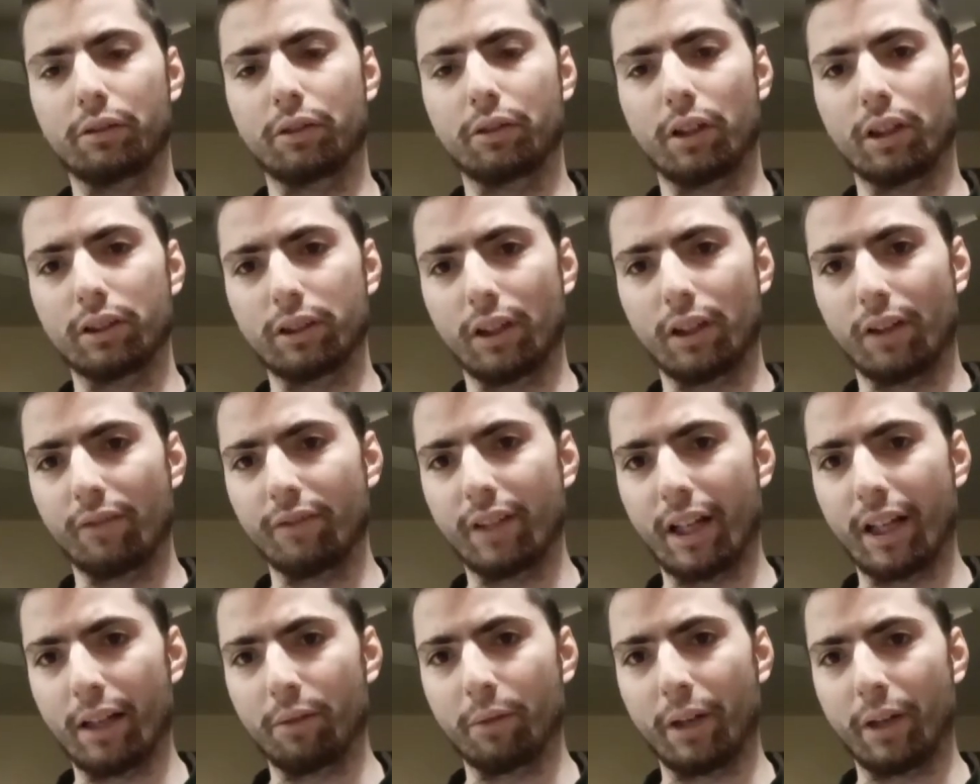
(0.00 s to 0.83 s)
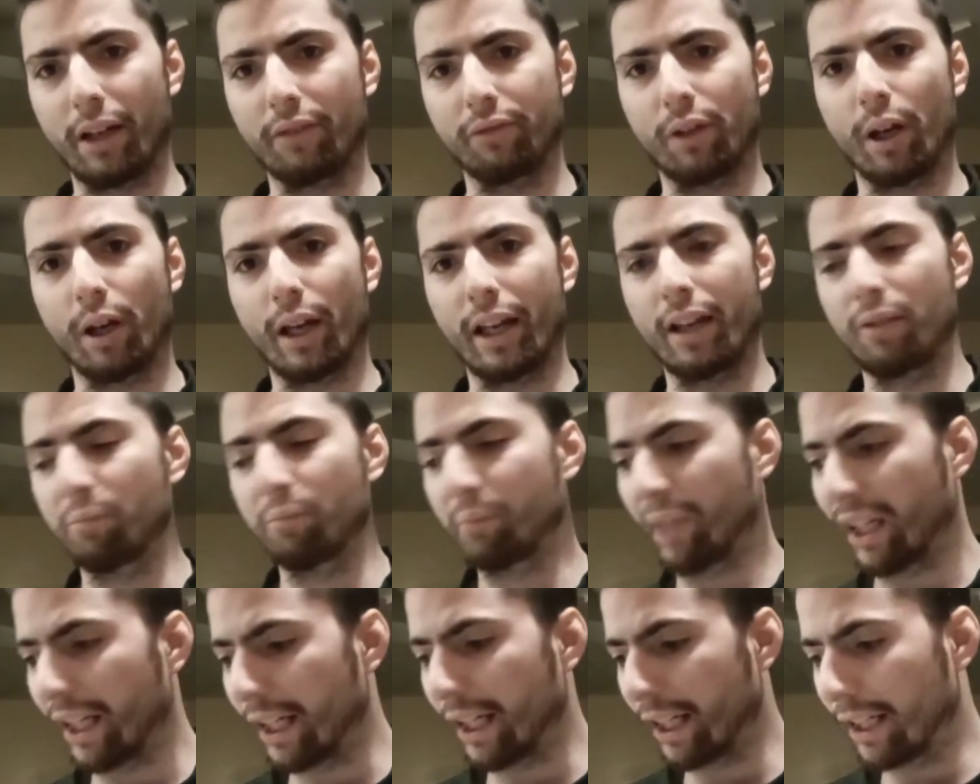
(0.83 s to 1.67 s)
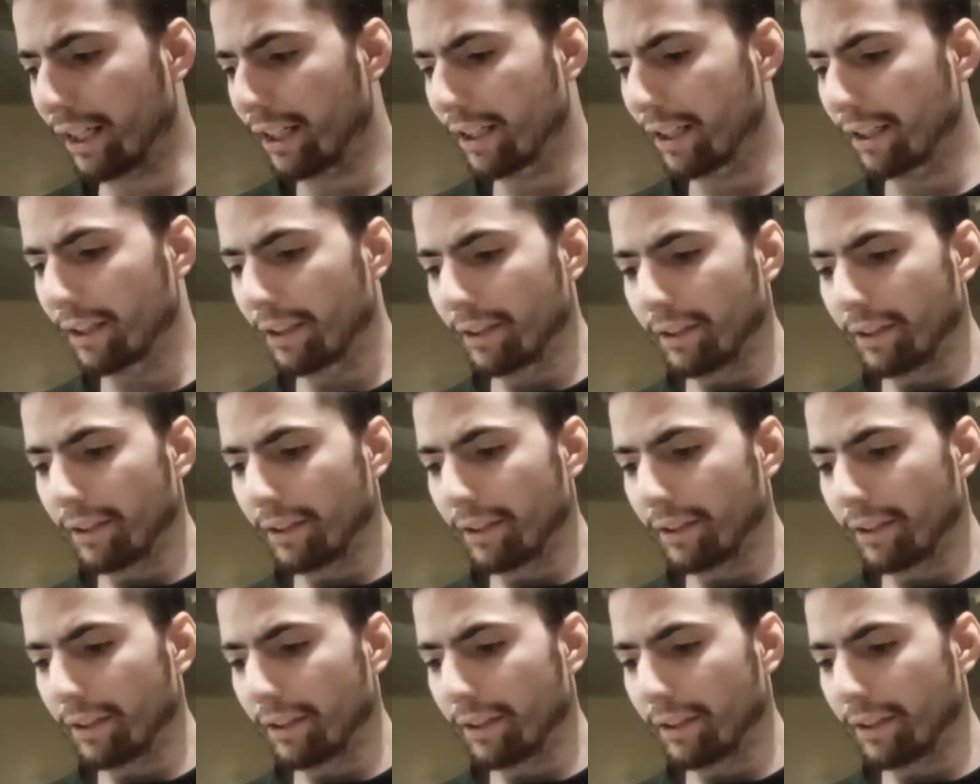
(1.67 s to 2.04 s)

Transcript: cause of dead man in me.